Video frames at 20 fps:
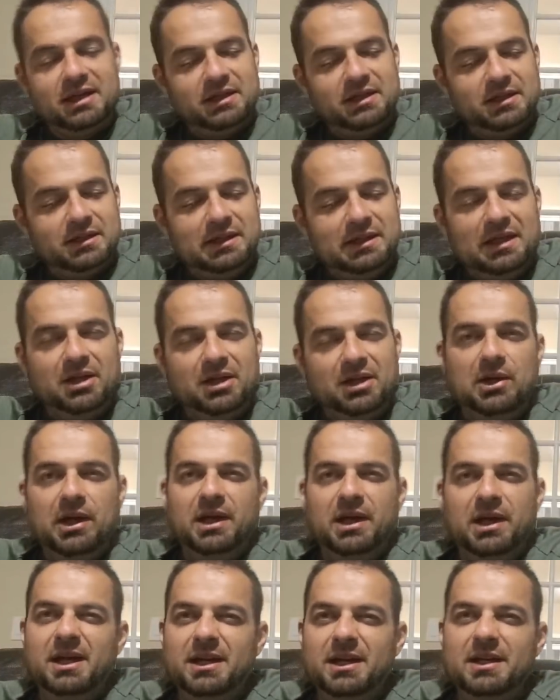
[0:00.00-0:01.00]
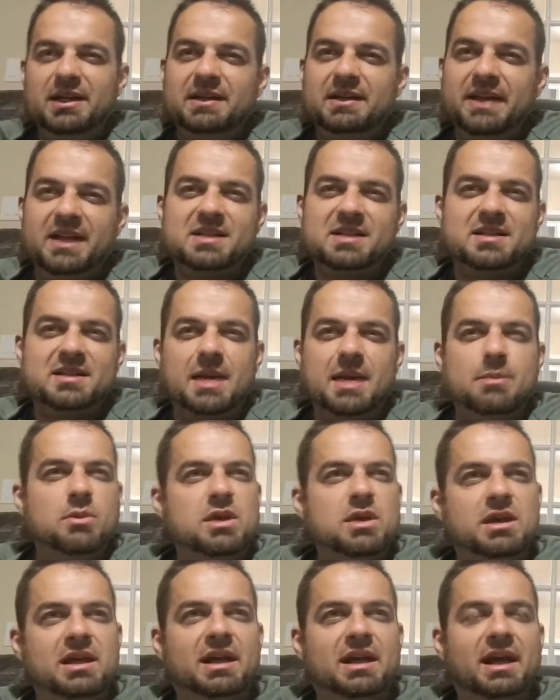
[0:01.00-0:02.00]
You know, next time we
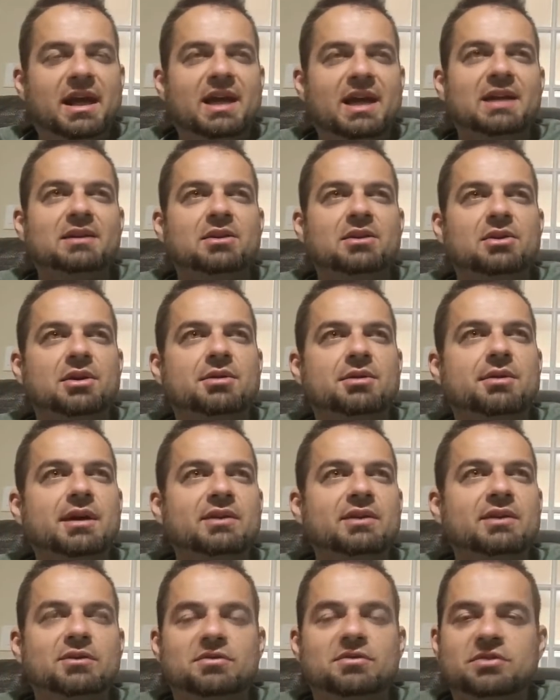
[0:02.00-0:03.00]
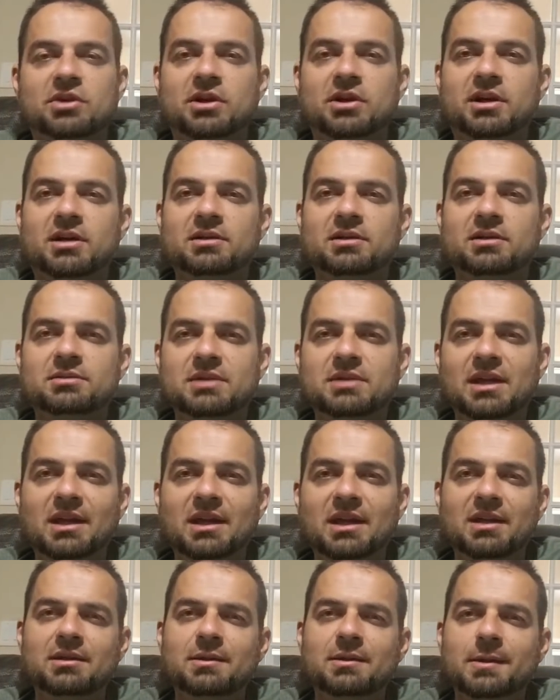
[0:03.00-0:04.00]
get a handler aggressive dog
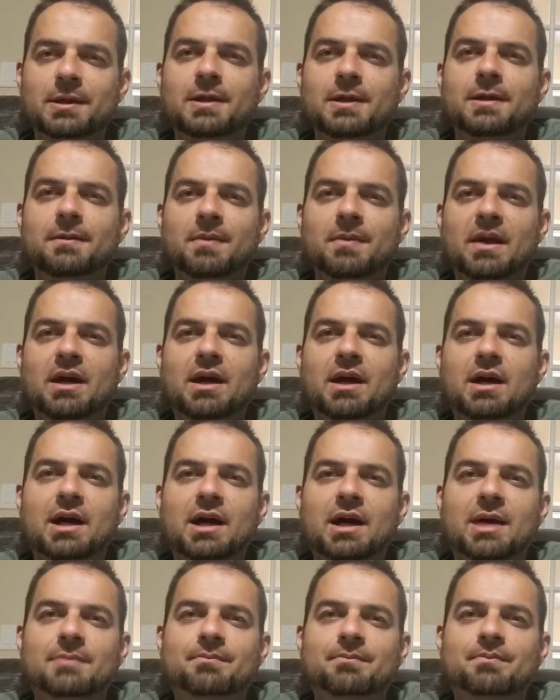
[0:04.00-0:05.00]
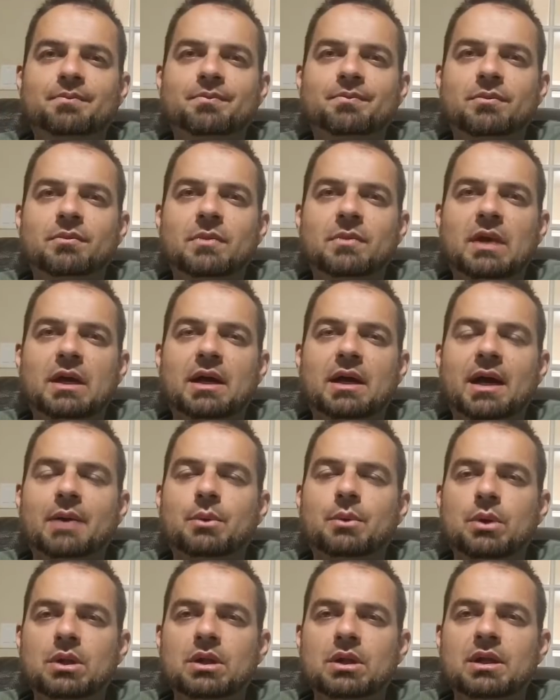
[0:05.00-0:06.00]
in, um, I
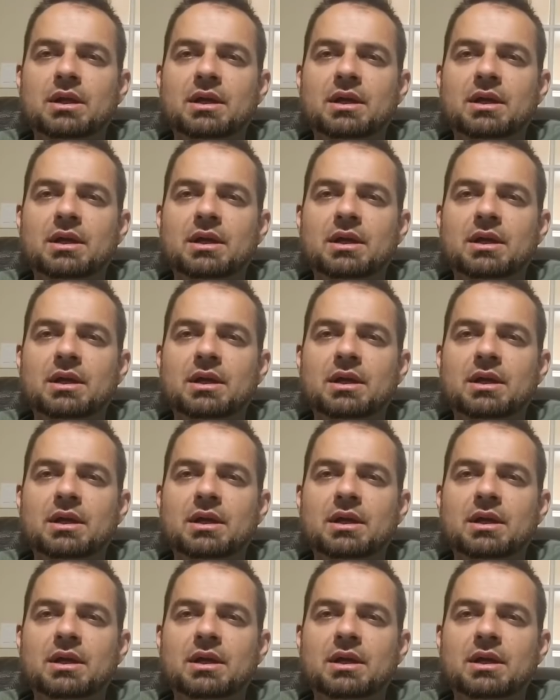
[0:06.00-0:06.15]
will